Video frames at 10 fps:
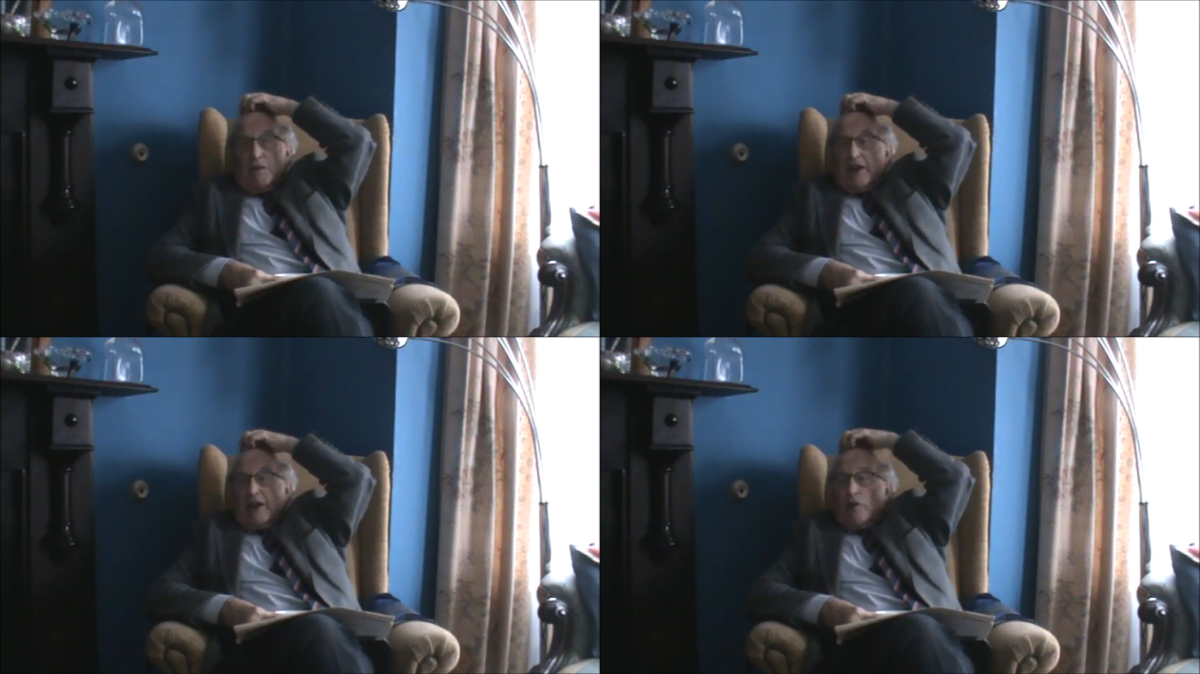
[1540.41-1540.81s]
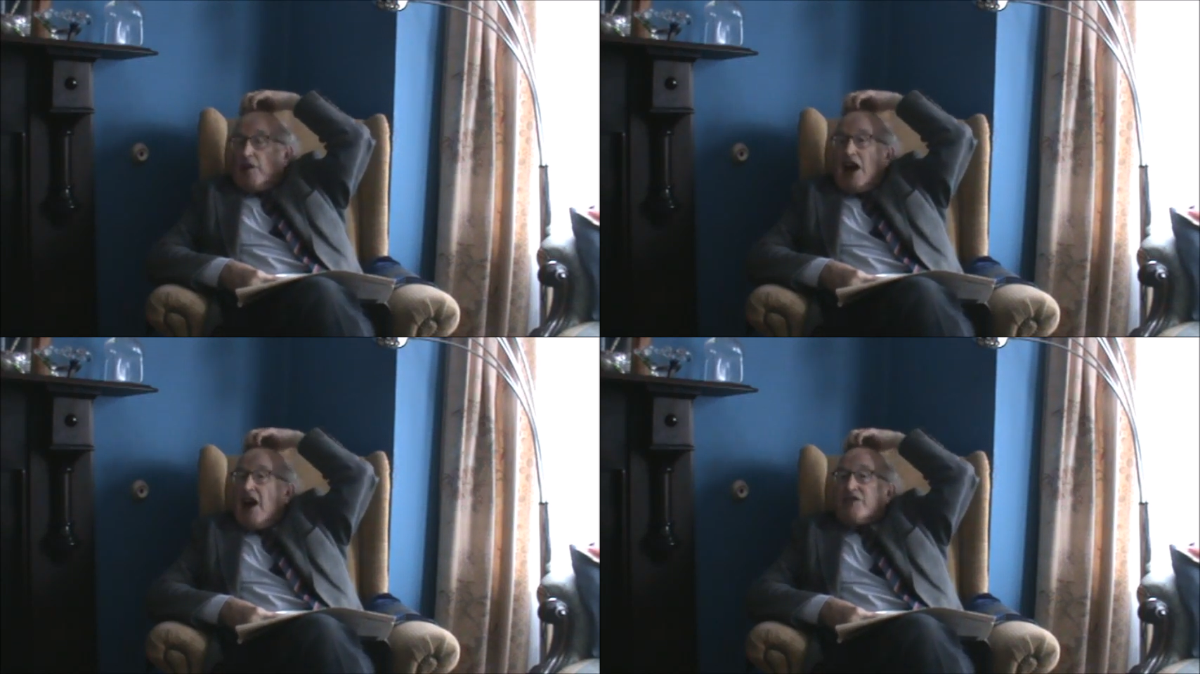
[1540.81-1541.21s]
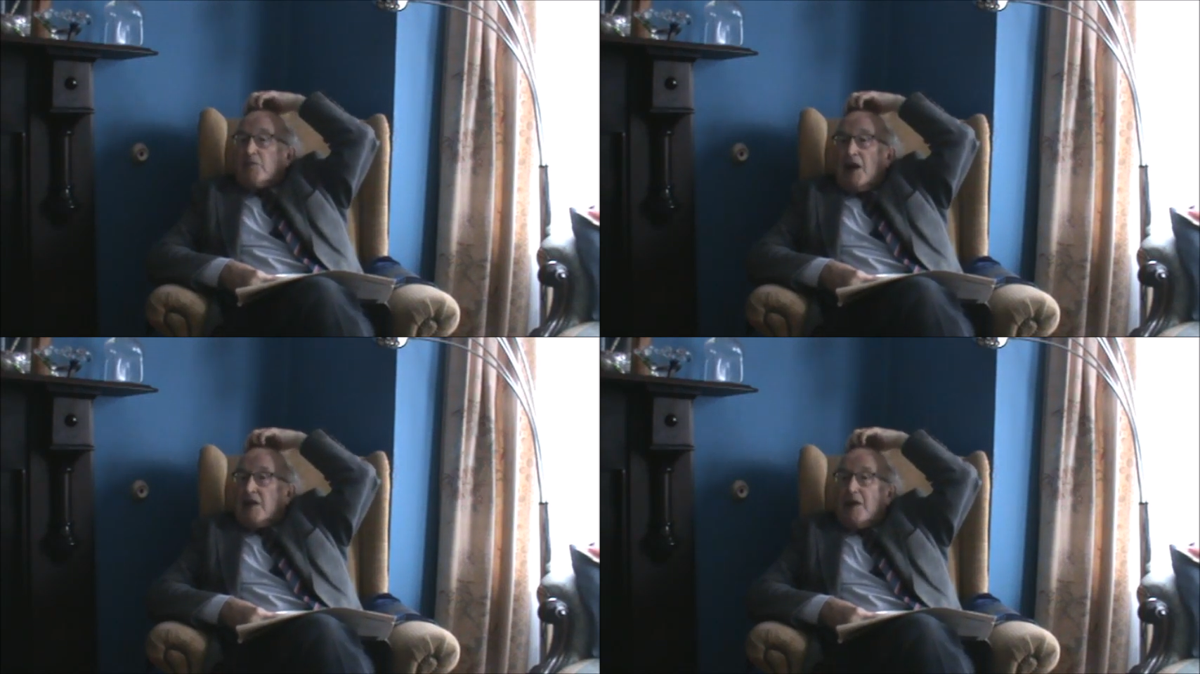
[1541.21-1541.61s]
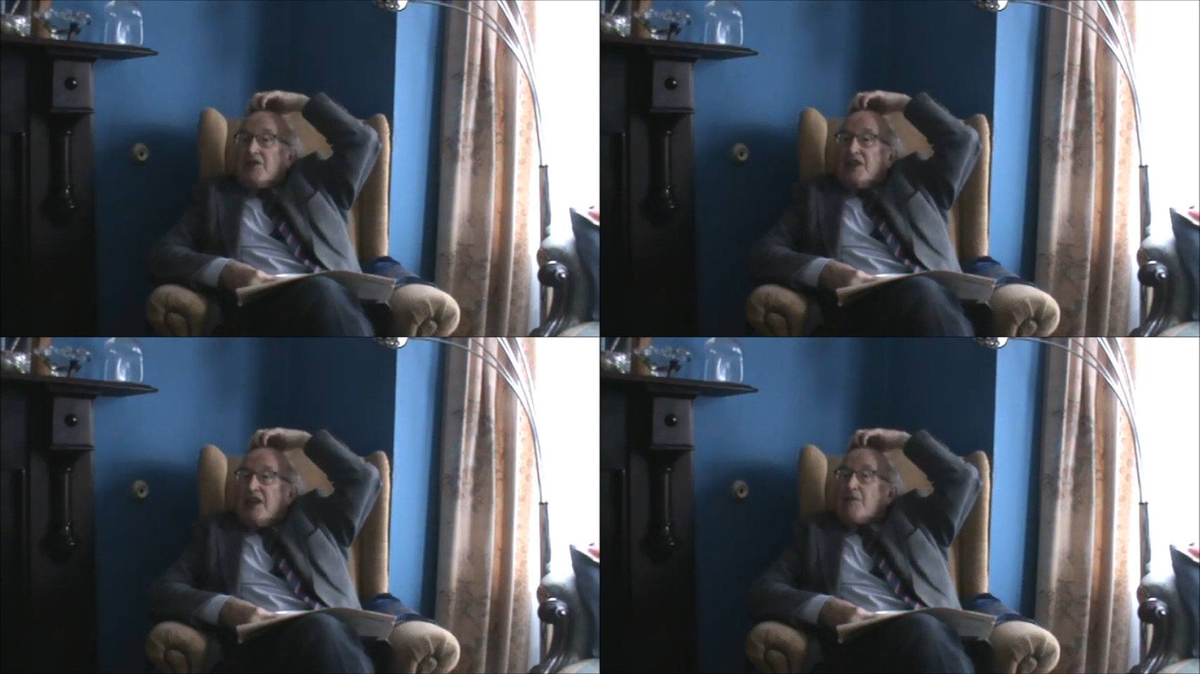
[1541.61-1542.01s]
we got over half the
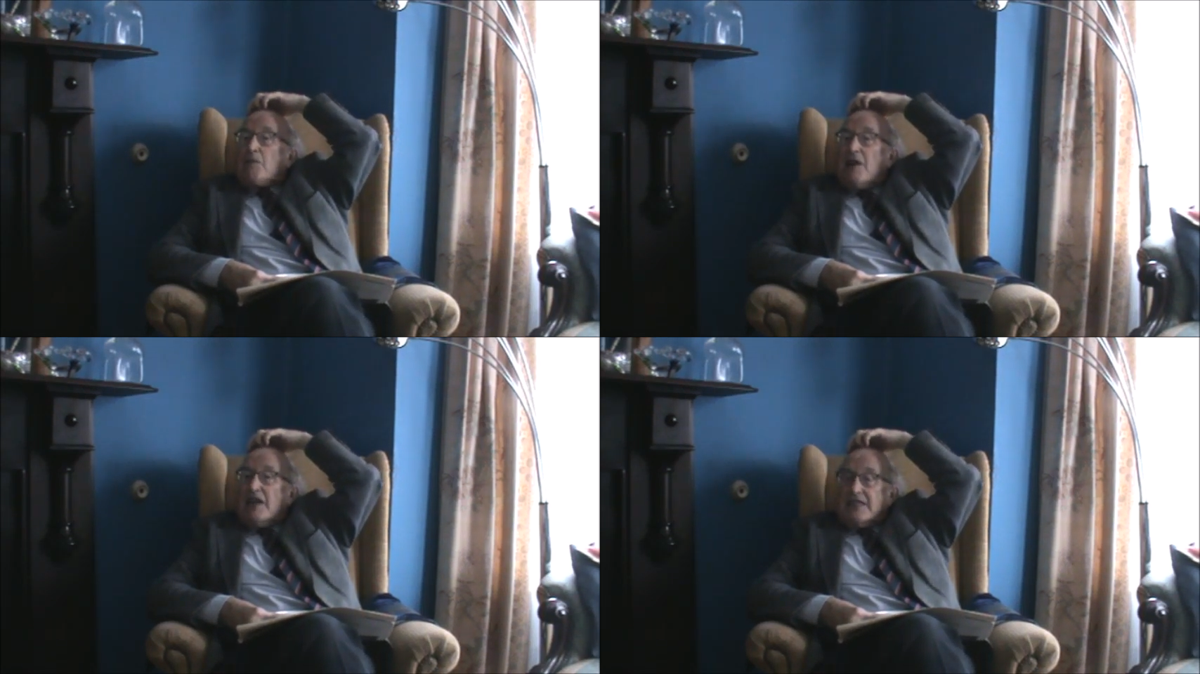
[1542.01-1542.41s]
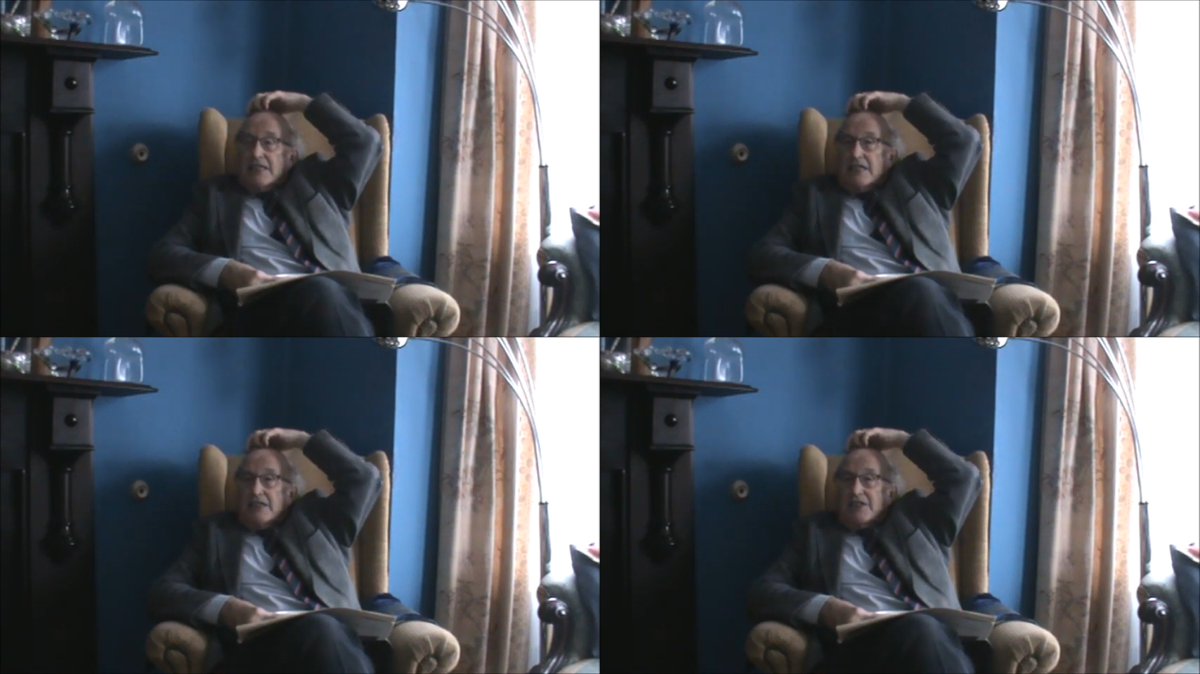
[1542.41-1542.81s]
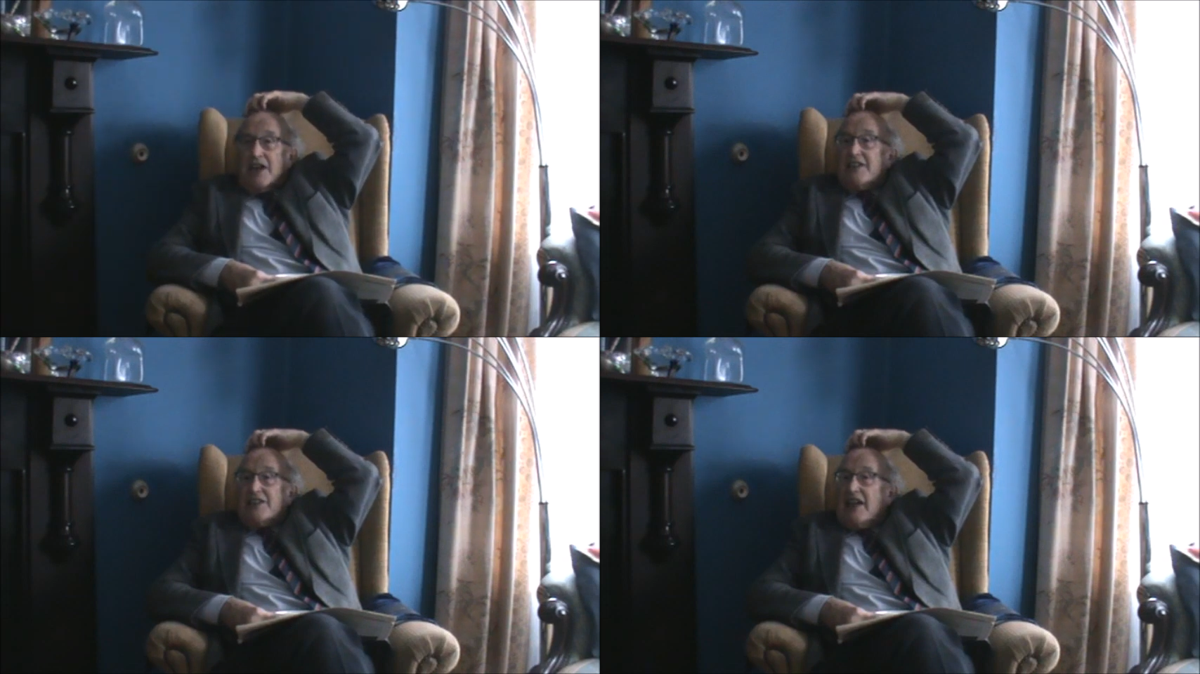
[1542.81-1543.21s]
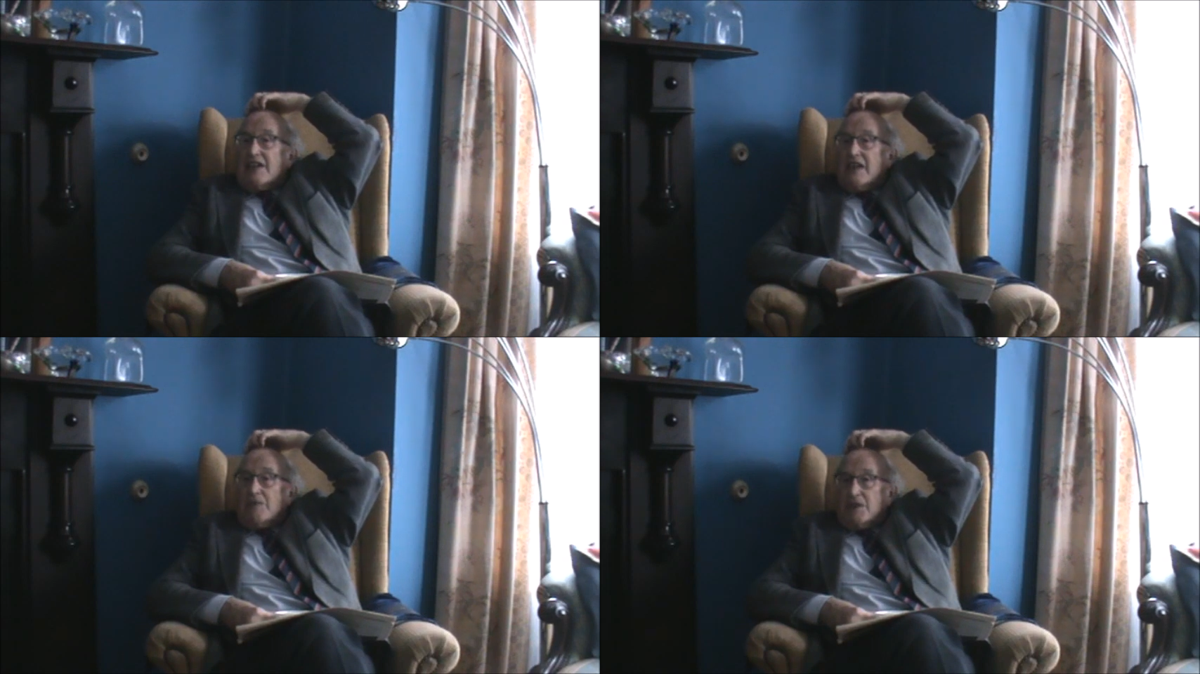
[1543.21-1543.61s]
parliamentary Labour Party to sign
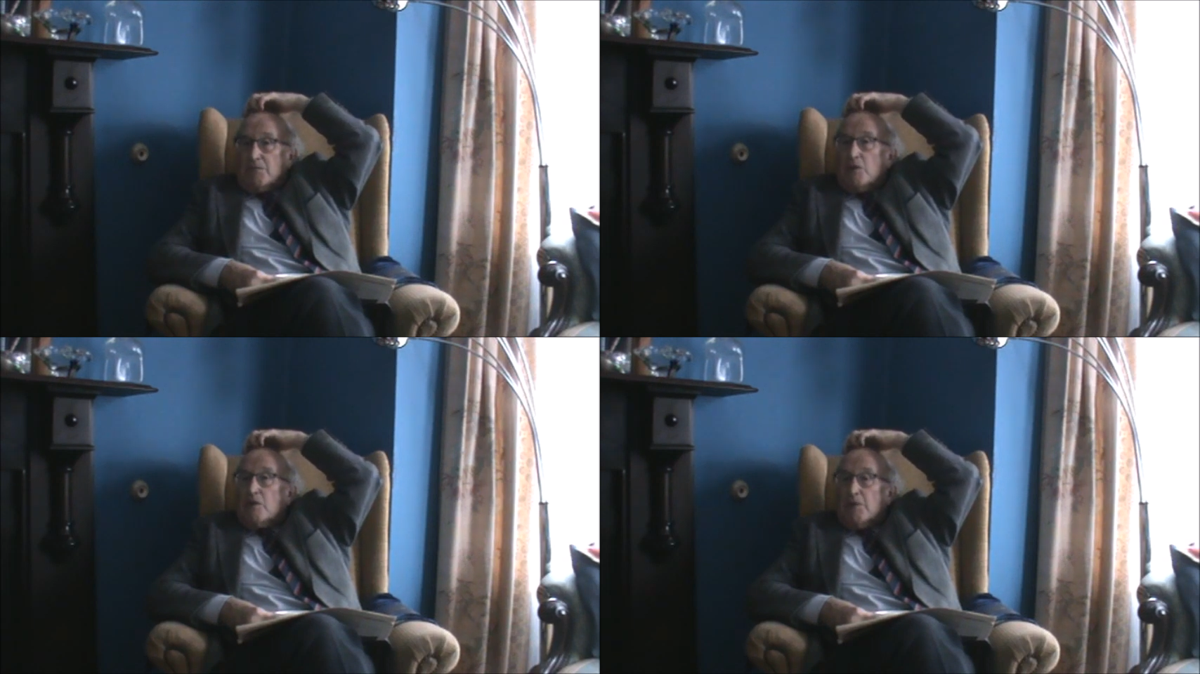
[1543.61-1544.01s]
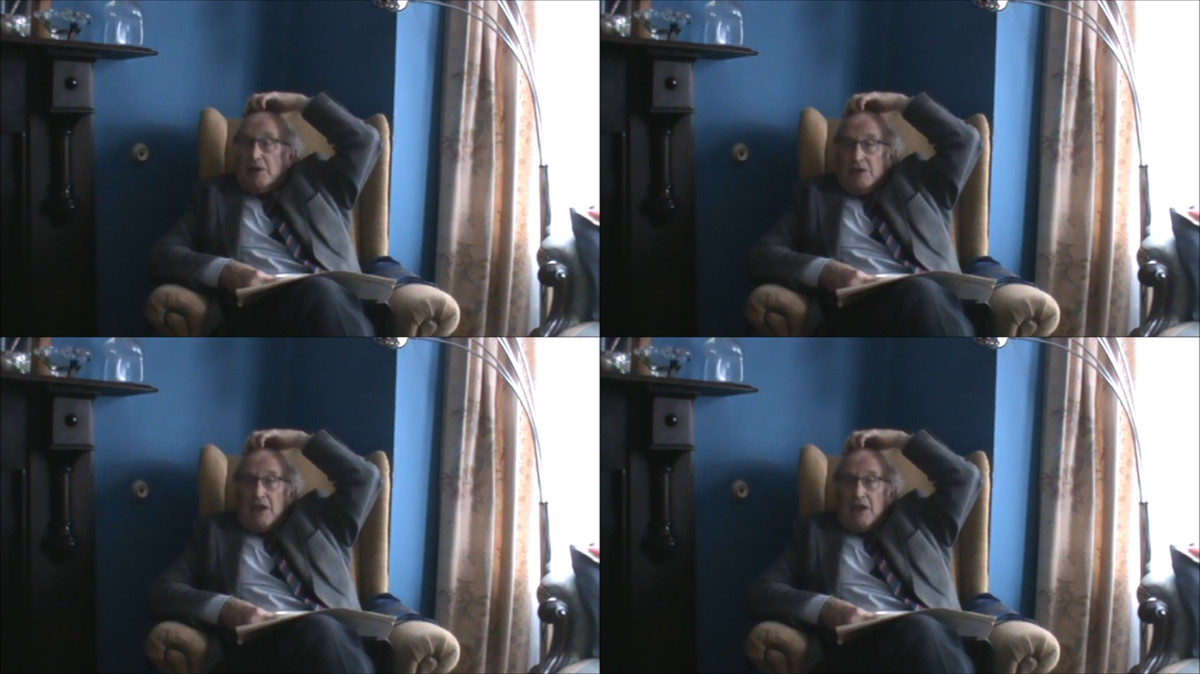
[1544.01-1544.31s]
telegrams to Brookporter